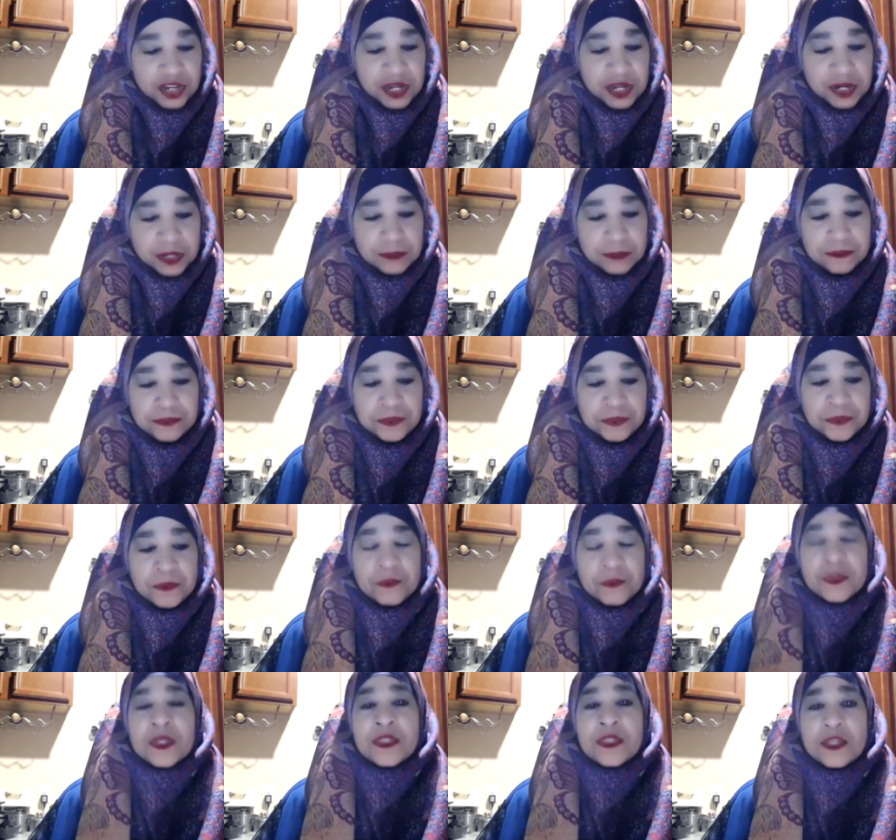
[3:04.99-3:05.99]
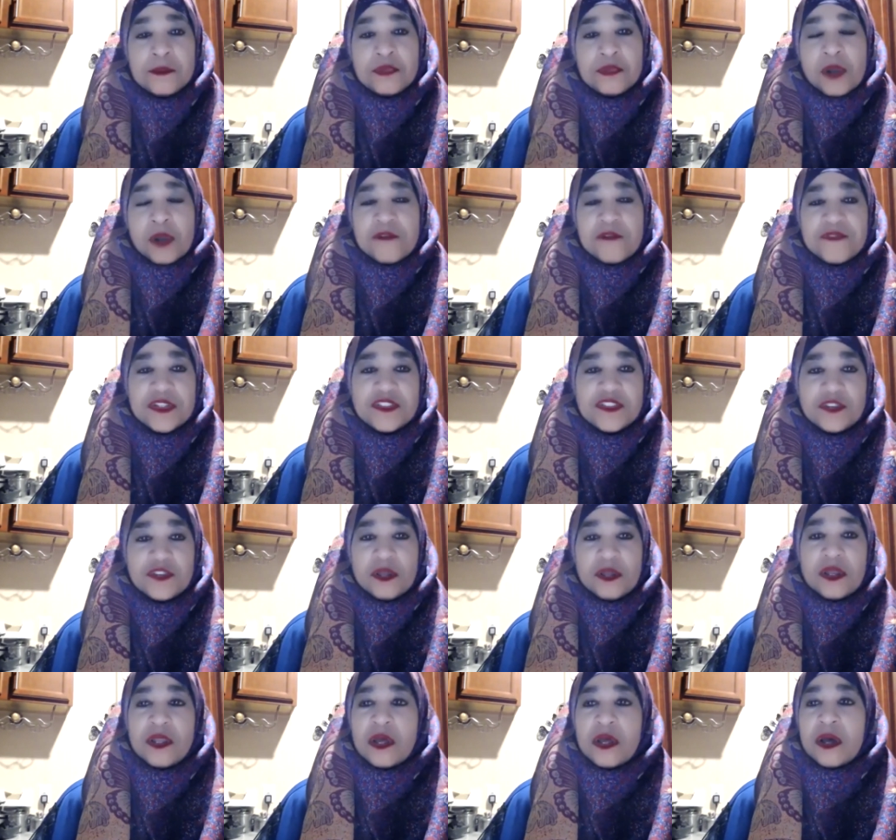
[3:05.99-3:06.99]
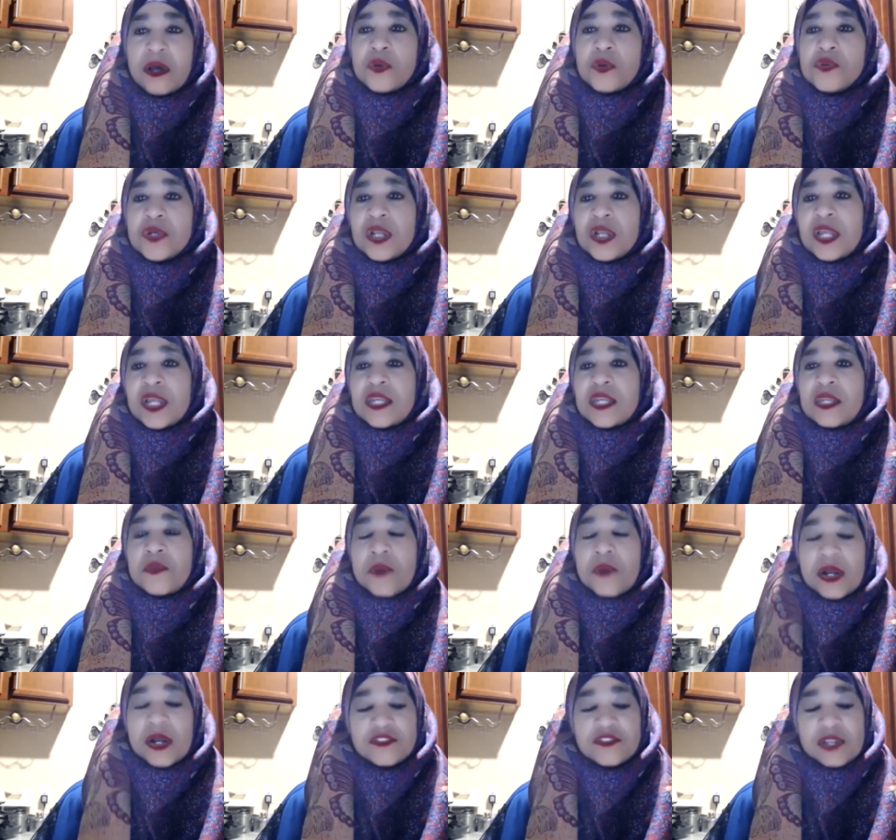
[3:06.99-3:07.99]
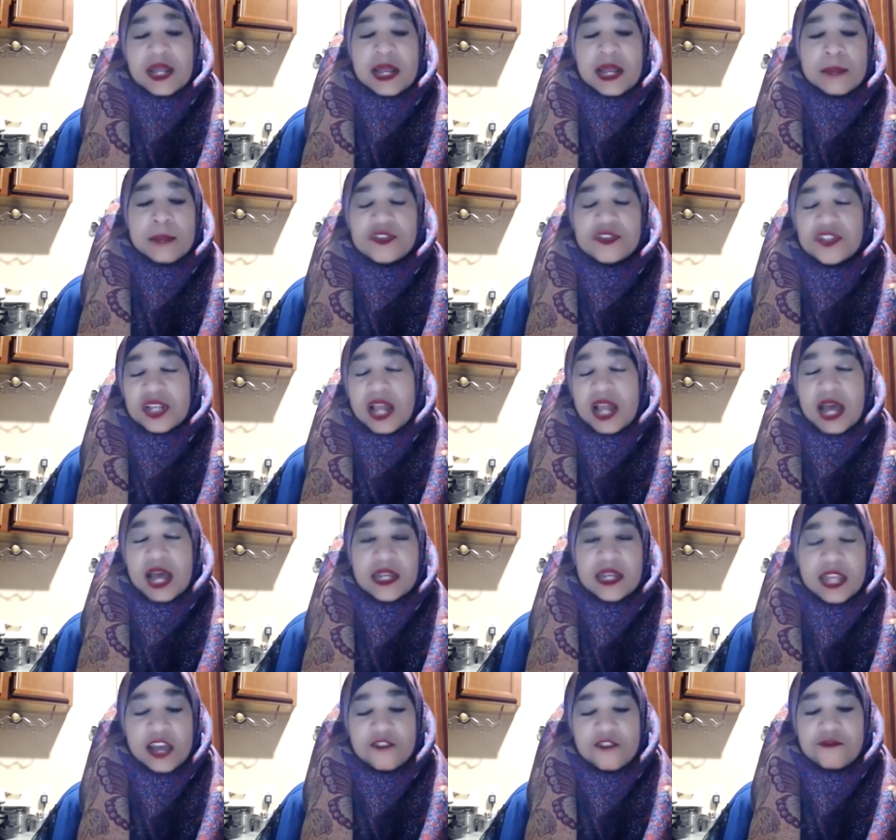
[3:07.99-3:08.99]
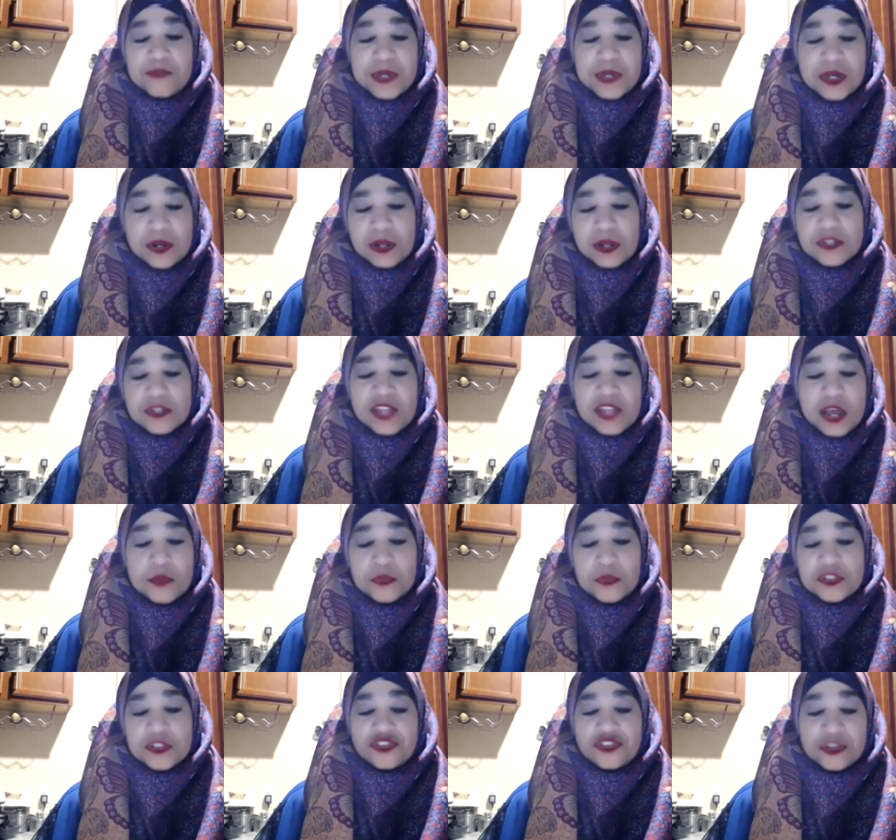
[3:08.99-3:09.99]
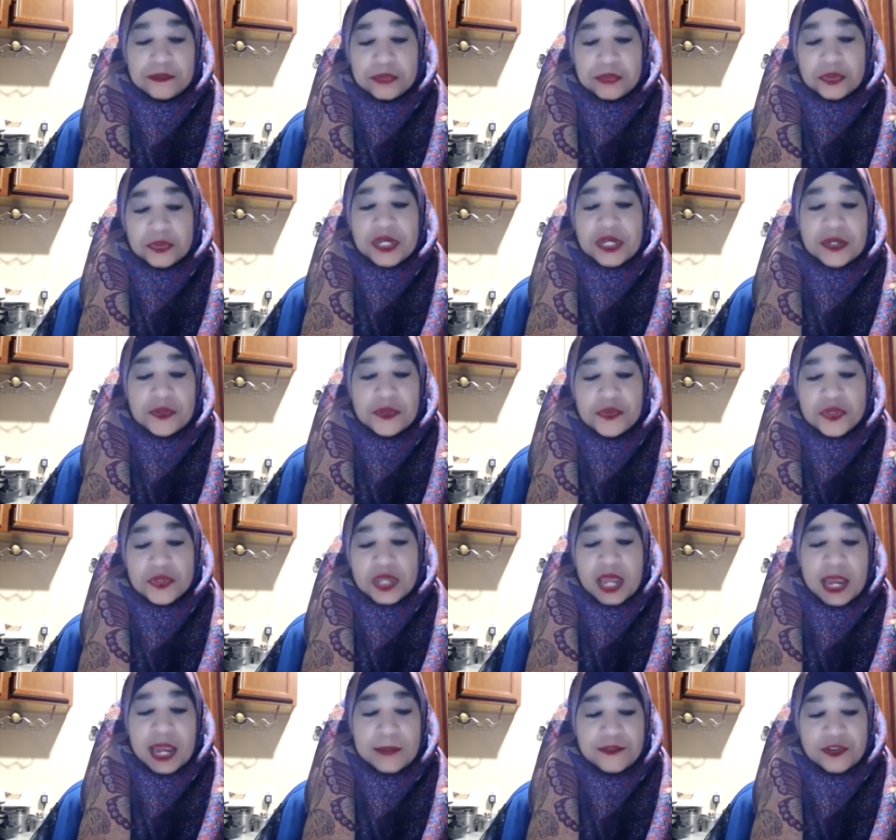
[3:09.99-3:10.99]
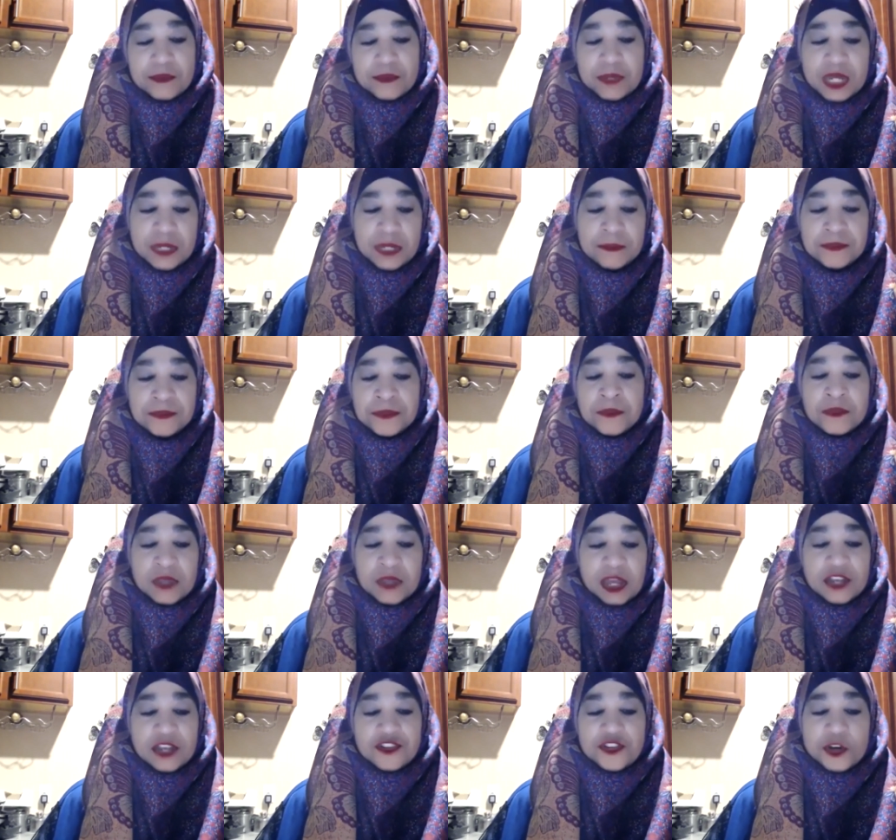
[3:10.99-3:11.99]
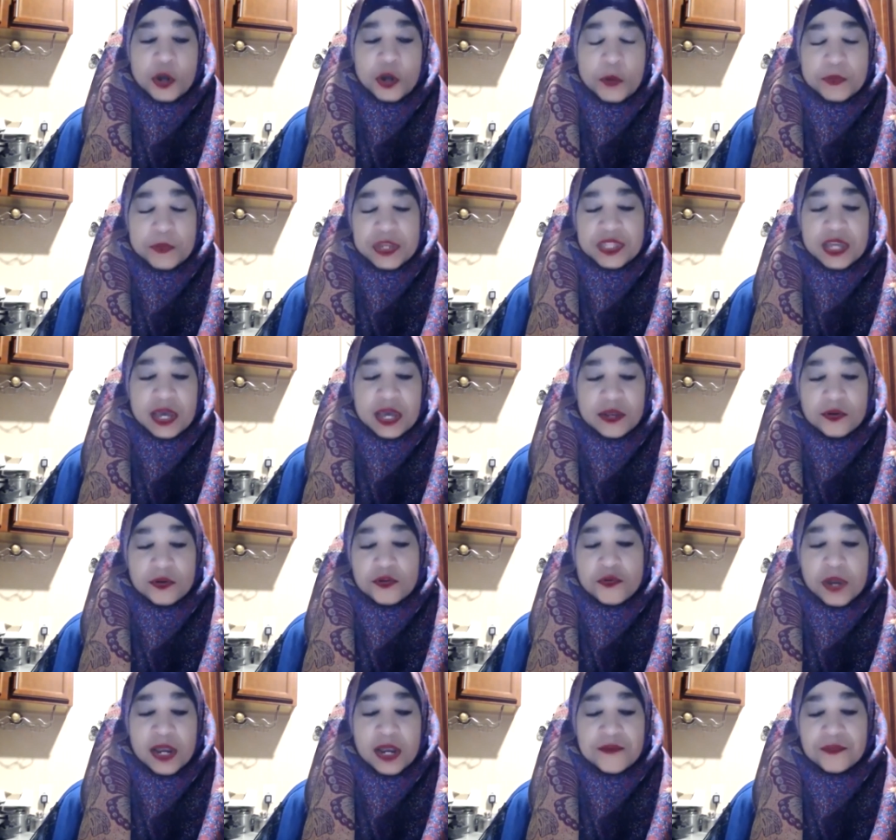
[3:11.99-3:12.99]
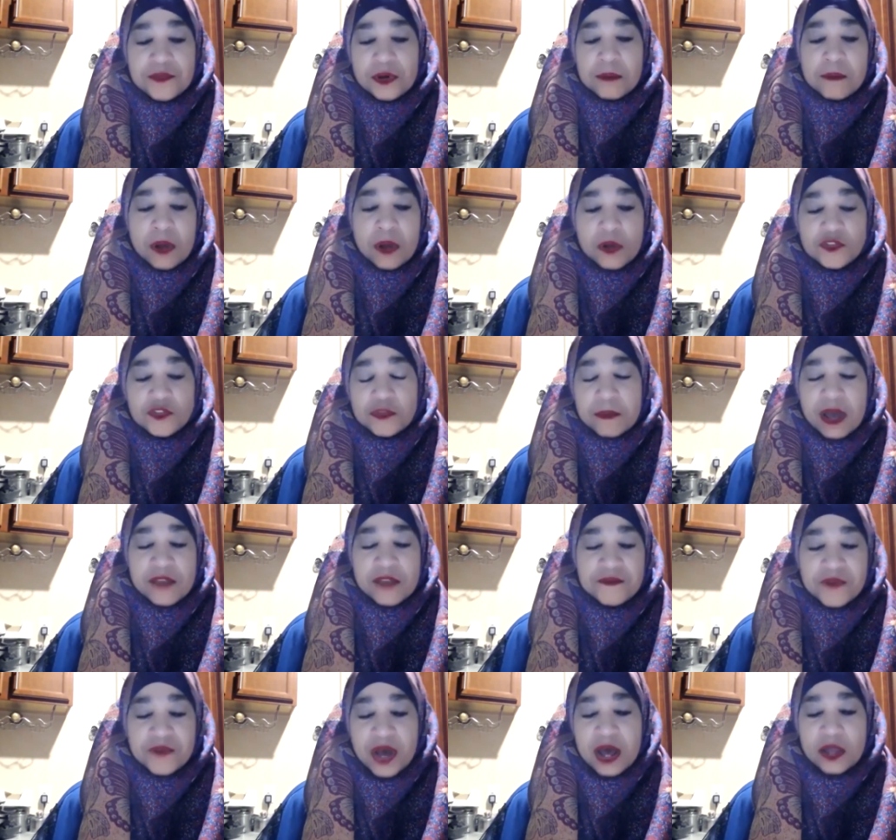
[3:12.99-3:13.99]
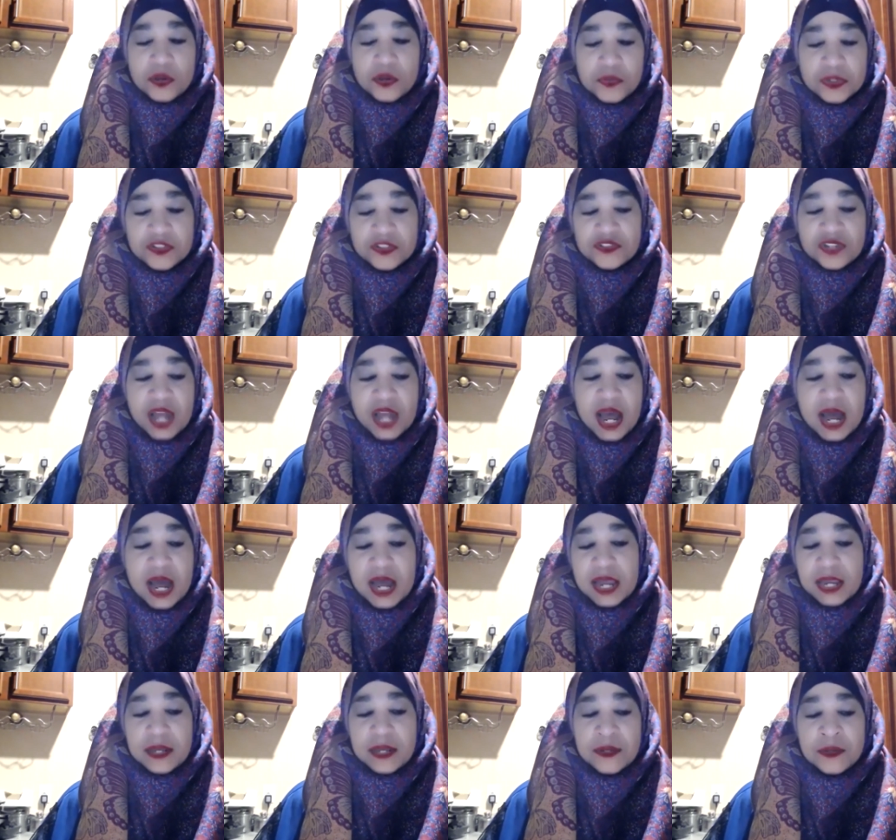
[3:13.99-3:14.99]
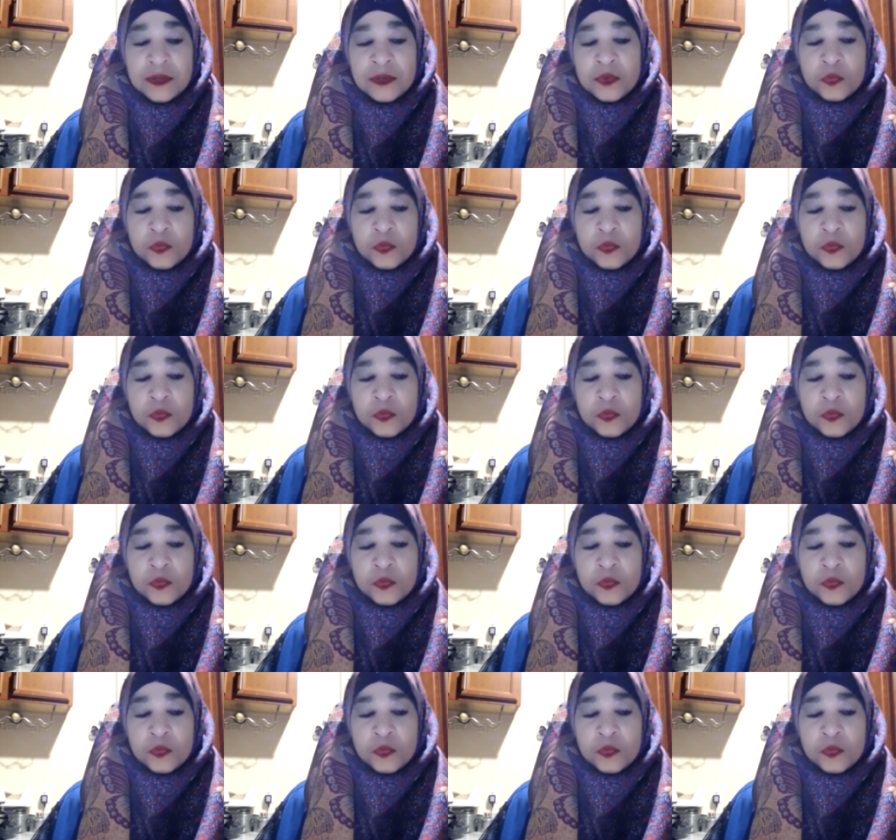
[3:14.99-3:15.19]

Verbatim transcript: here the Prophet sallallahu alaihi wasallam said, I left because that was Jibril who came to me and told me that whoever amongst my followers died